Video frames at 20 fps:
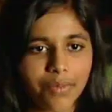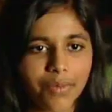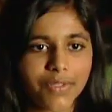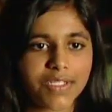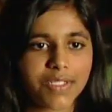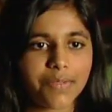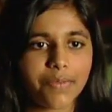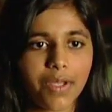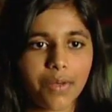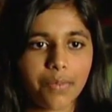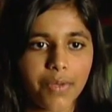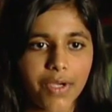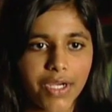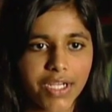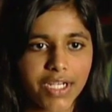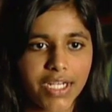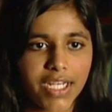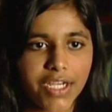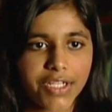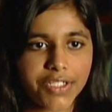the most about
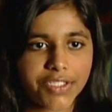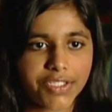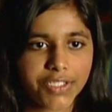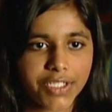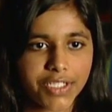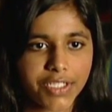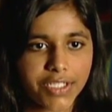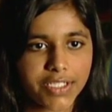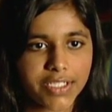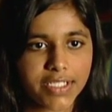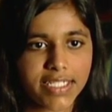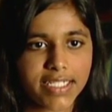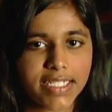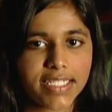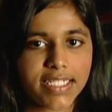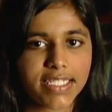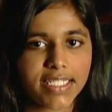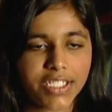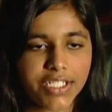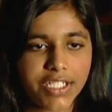American Heritage Girls
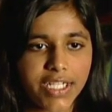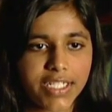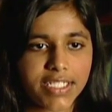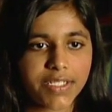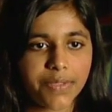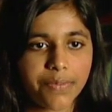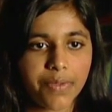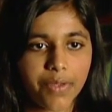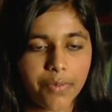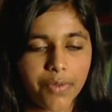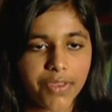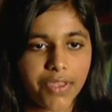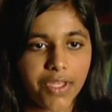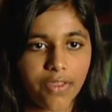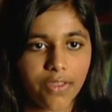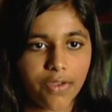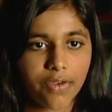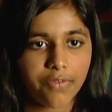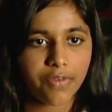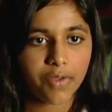is the chance to be with
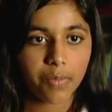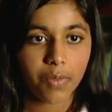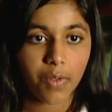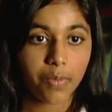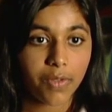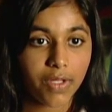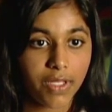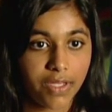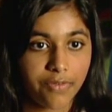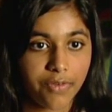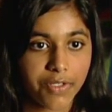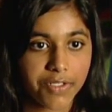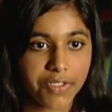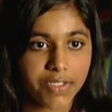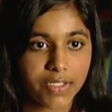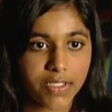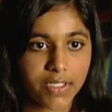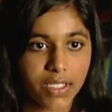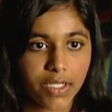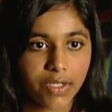other female
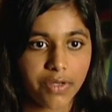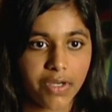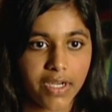believers in